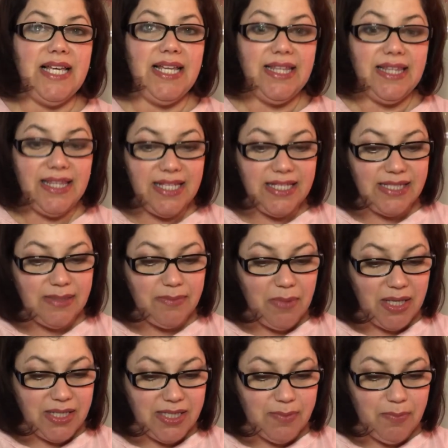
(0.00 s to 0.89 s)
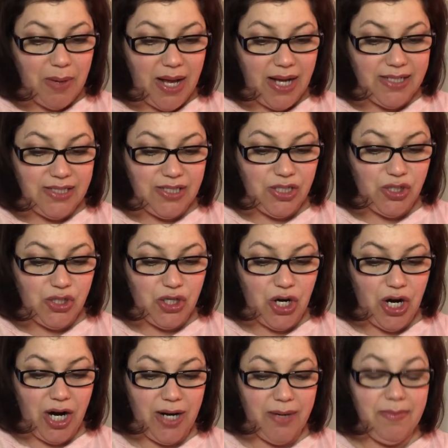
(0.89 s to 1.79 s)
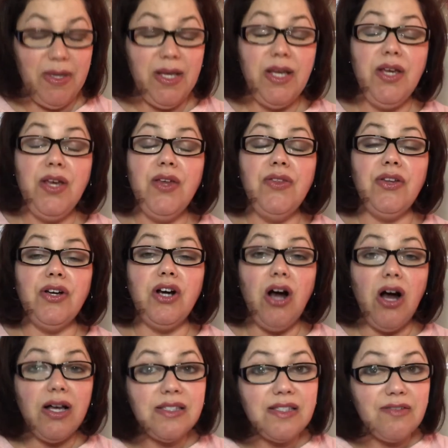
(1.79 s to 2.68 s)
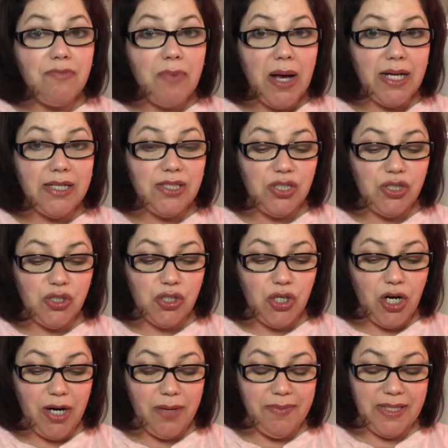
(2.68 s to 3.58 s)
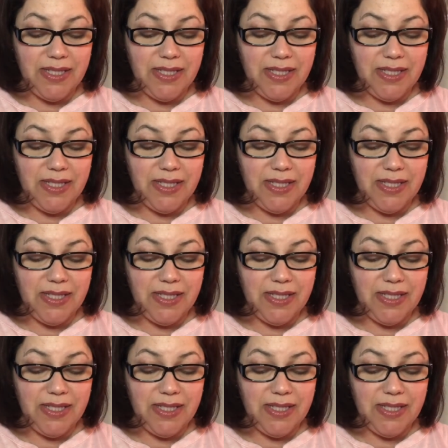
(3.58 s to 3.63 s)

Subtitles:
in this month's Boxycharm. The cost of Boxycharm